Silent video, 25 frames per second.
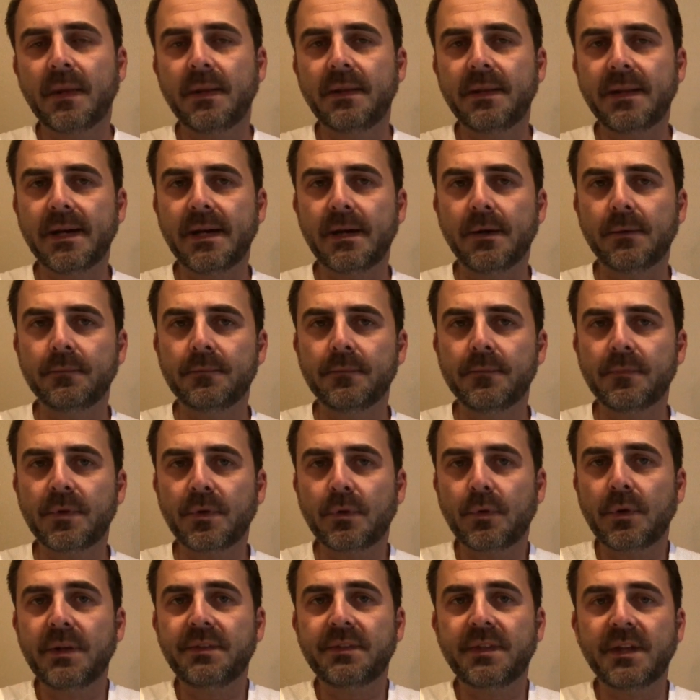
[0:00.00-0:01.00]
Now, the
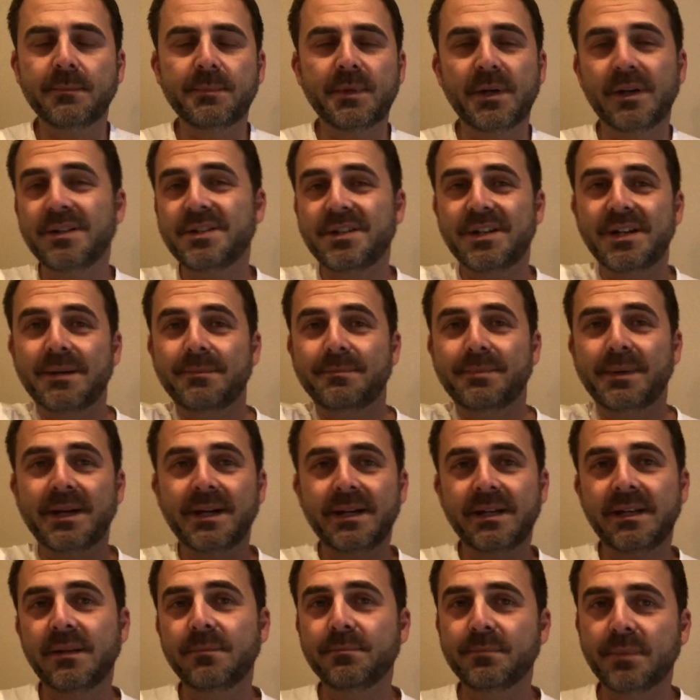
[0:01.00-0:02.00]
great thing about it is you're not
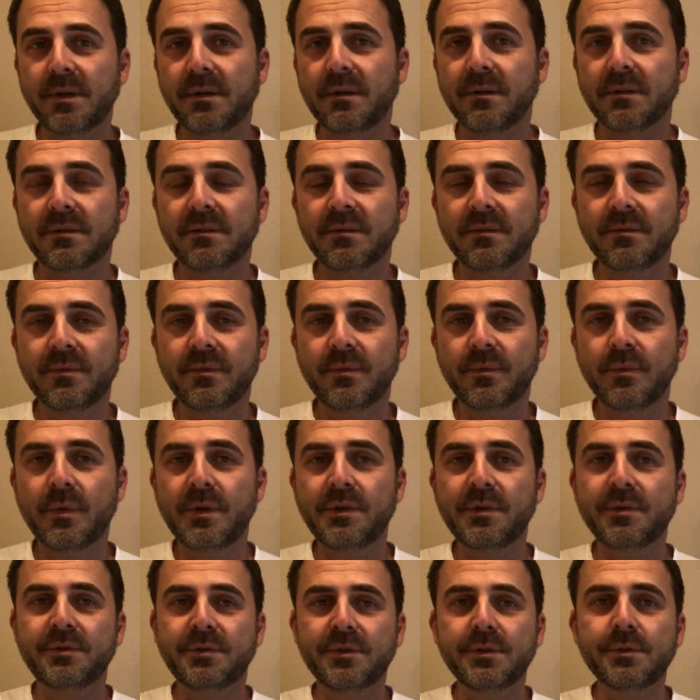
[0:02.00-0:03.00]
buying in bulk.
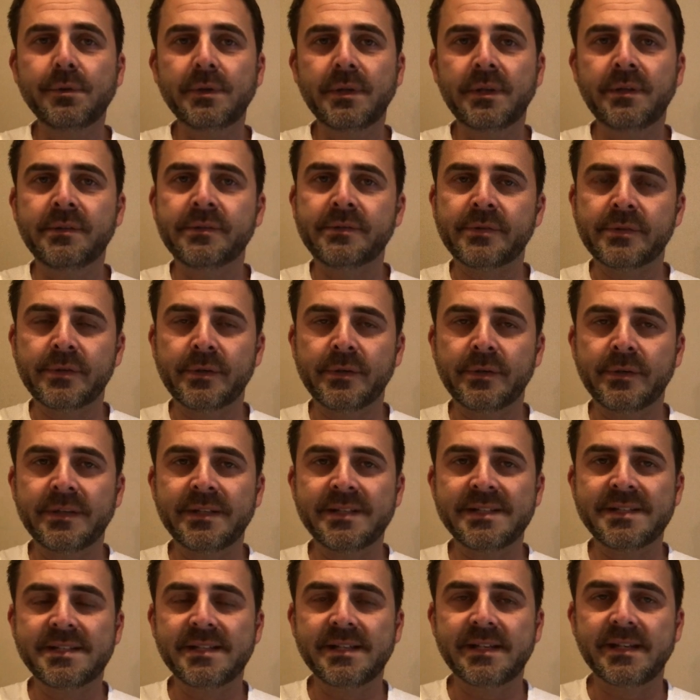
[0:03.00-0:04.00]
What you're doing in turn
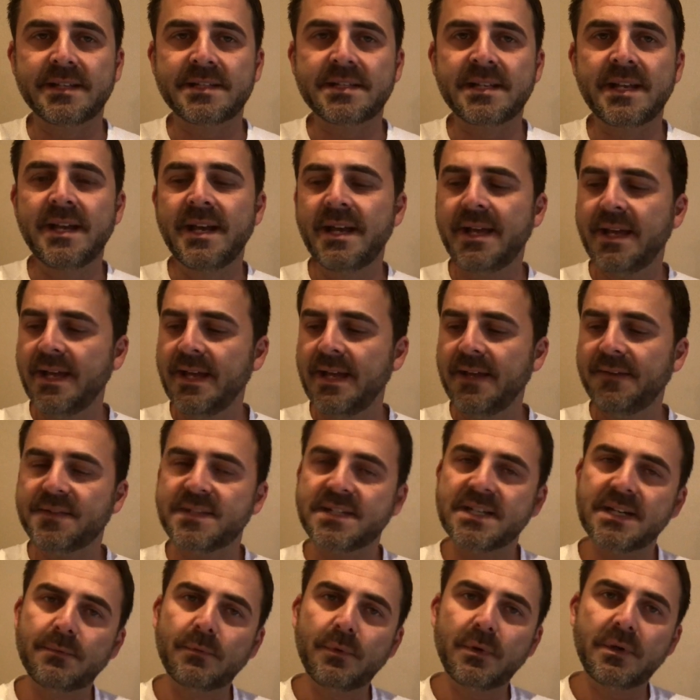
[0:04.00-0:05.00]
is this. If
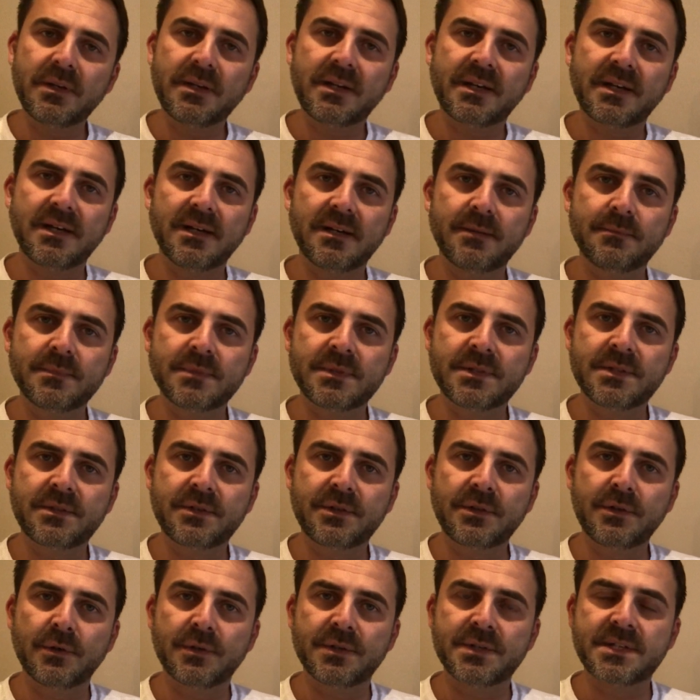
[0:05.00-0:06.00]
someone comes
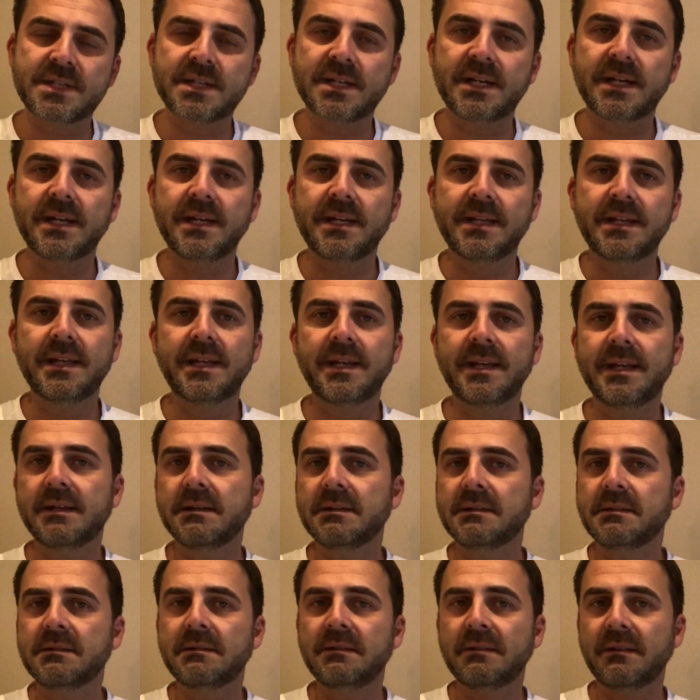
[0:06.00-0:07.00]
to your site
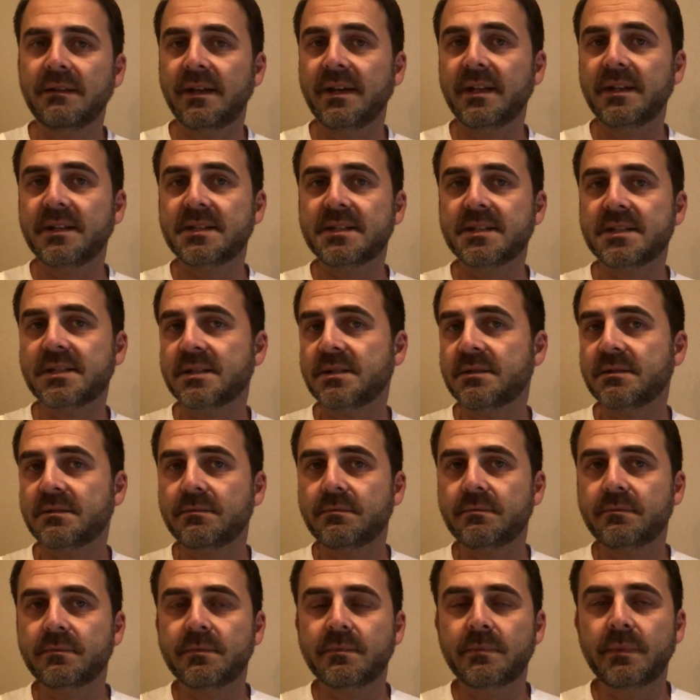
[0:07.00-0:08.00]
and likes
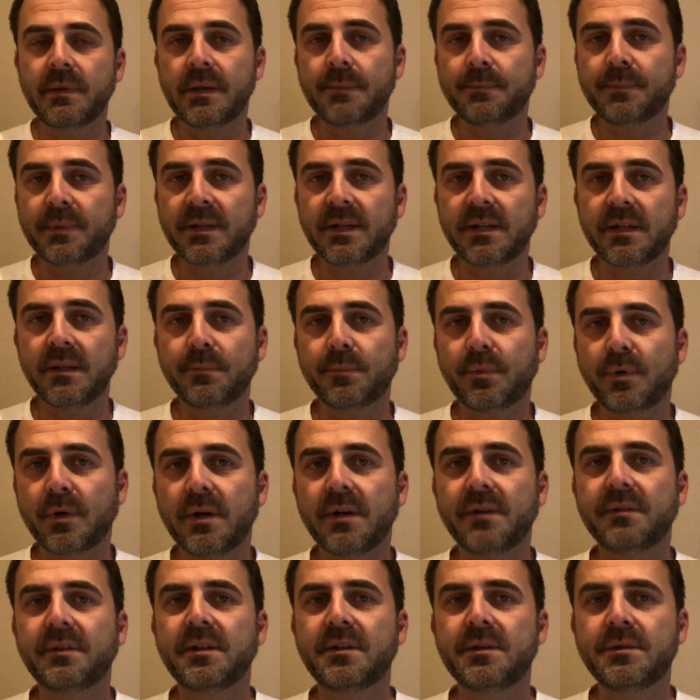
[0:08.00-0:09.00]
a particular
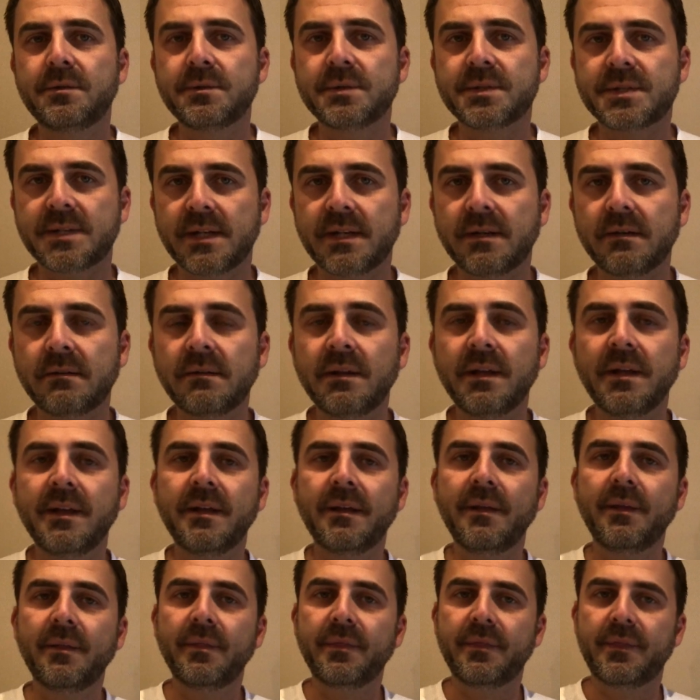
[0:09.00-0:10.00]
product that you sell,
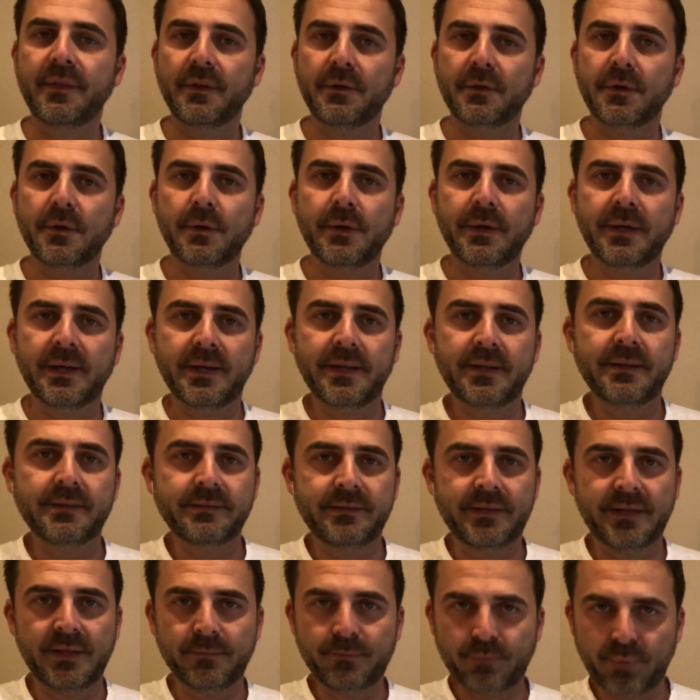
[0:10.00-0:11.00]
they'll go ahead
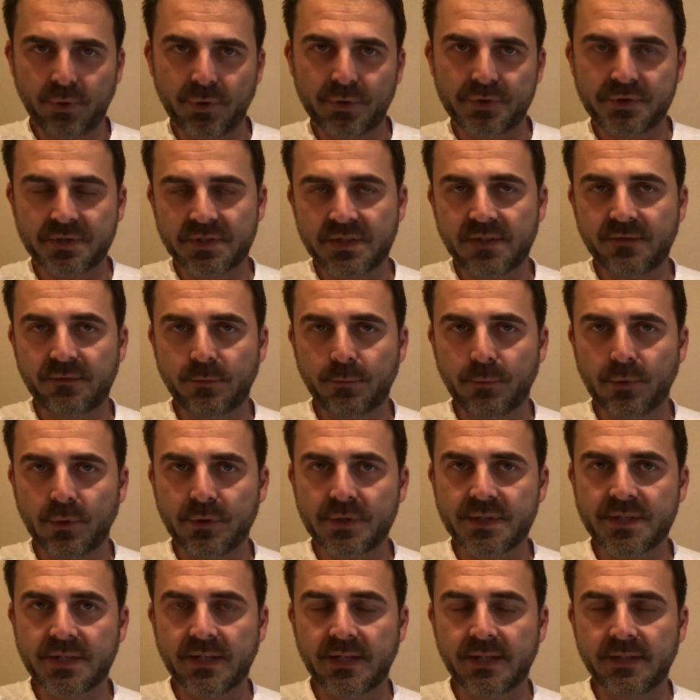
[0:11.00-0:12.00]
and purchase it from your
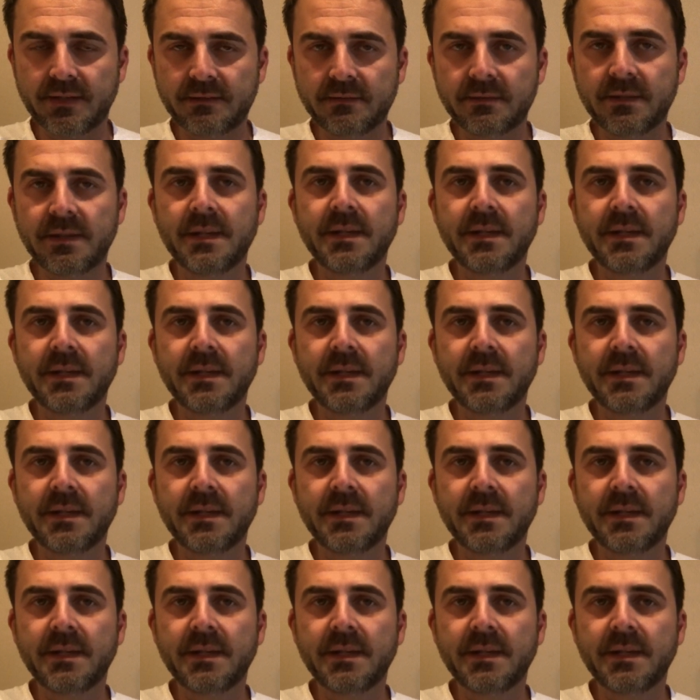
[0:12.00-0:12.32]
site.